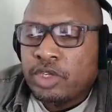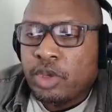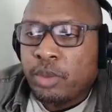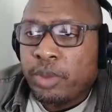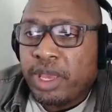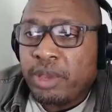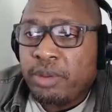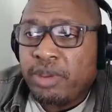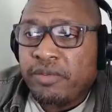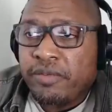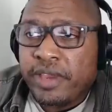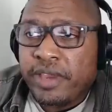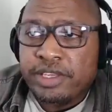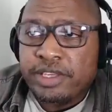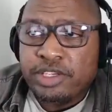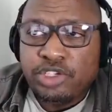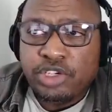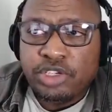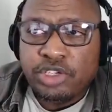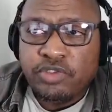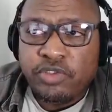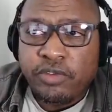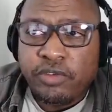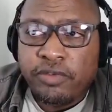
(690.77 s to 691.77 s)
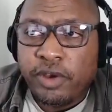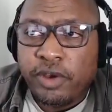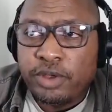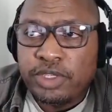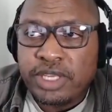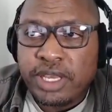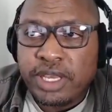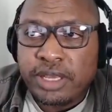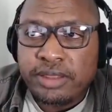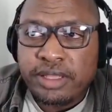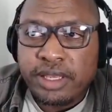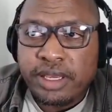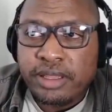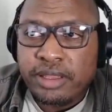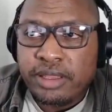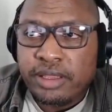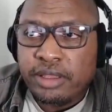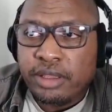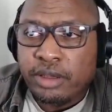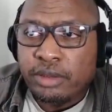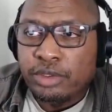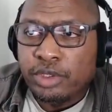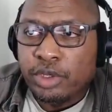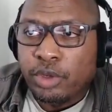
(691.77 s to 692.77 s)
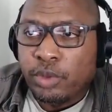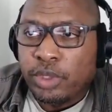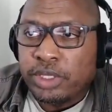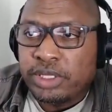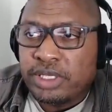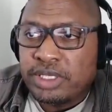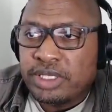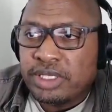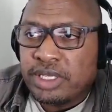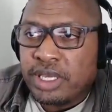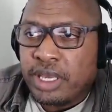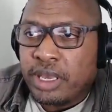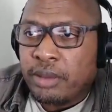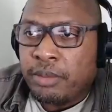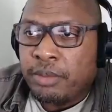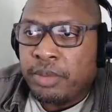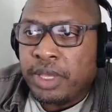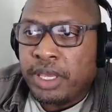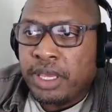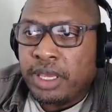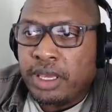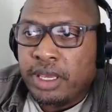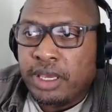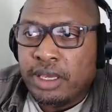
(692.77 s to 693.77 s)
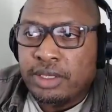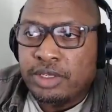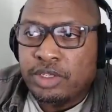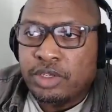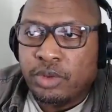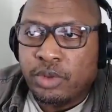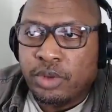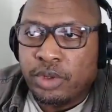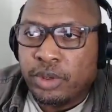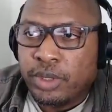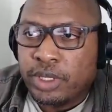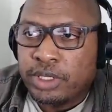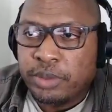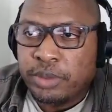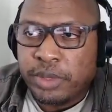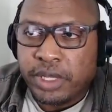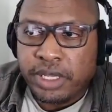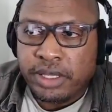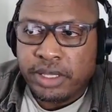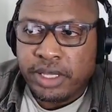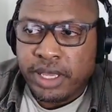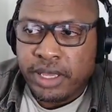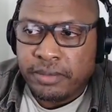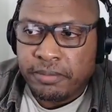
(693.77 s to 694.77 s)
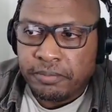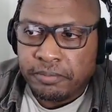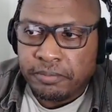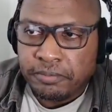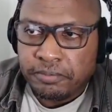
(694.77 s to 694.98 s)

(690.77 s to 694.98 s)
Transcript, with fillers: Babyface, yeah. just for folks out there that don't know what the CMP is, you want to explain that?